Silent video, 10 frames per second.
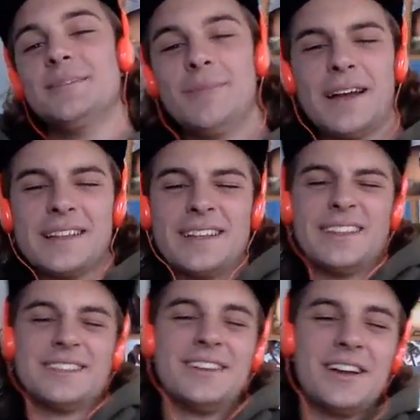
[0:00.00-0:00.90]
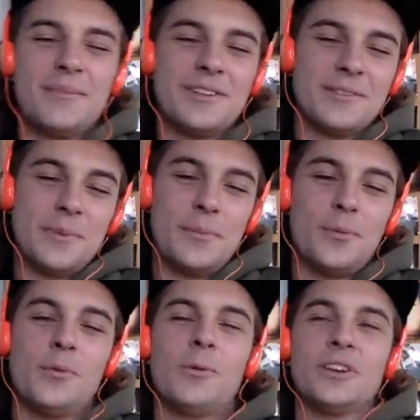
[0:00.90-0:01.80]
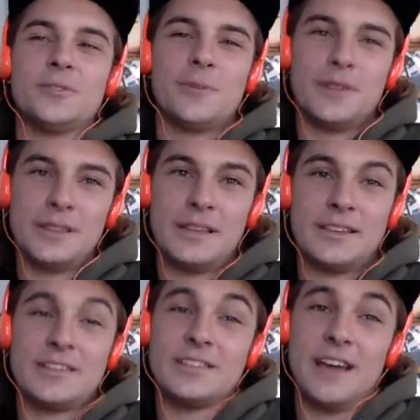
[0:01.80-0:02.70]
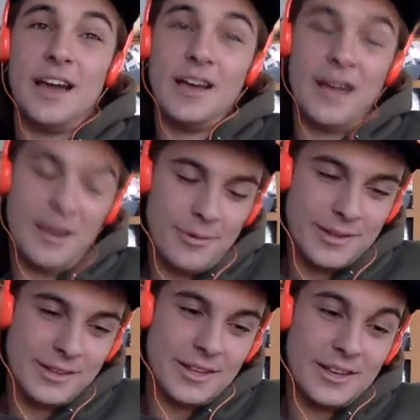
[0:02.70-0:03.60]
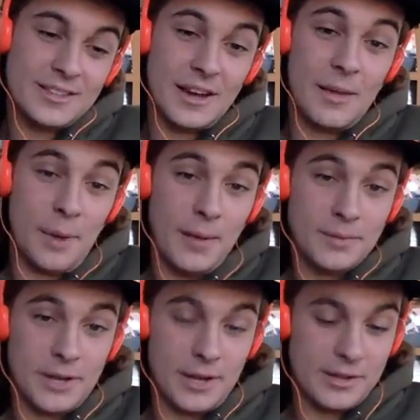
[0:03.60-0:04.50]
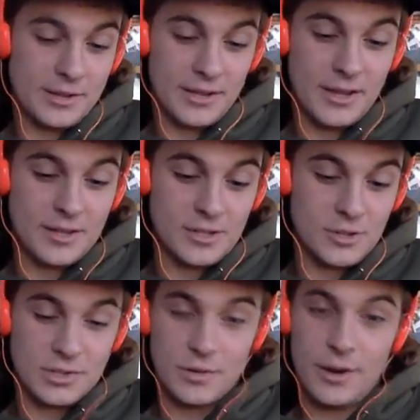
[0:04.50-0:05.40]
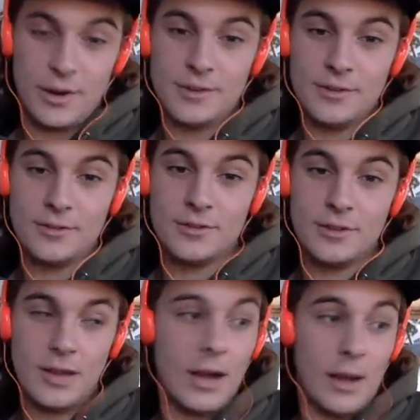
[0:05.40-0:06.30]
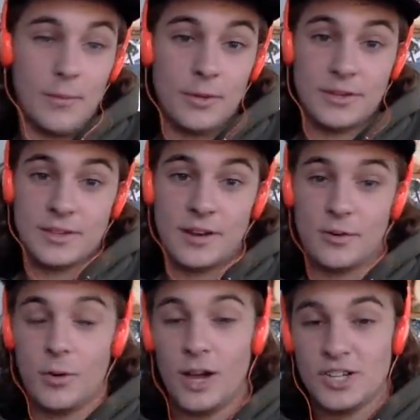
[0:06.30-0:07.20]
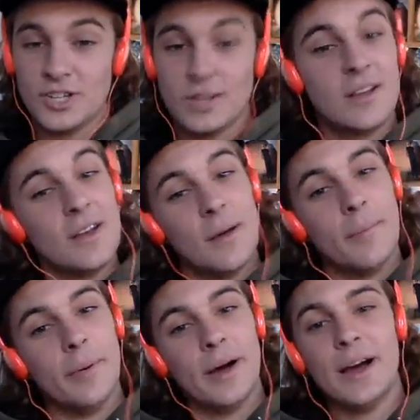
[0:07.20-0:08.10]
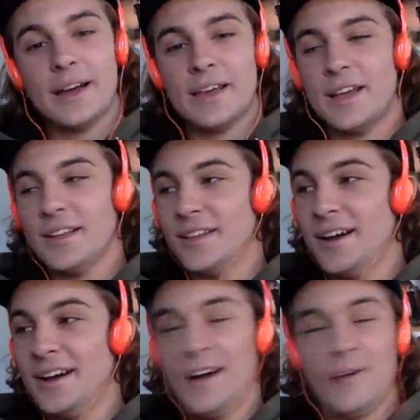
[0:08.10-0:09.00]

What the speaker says: Mike, let's talk about some people we wish were on the list. Because I read the list, and I'm hyped on it. I think they chose great dudes. I'm really excited to watch it. But I can't lie, I